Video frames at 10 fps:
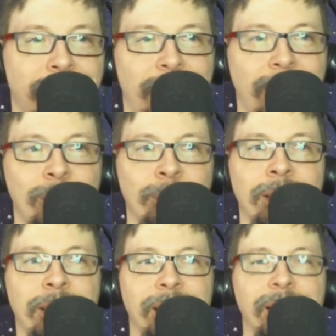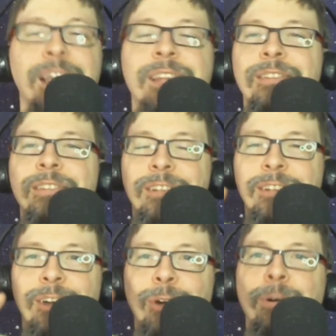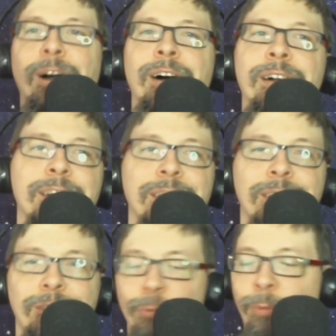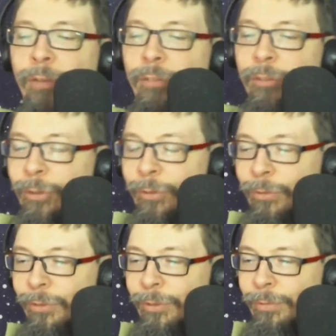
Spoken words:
Anyway, let's go on to Marvel news.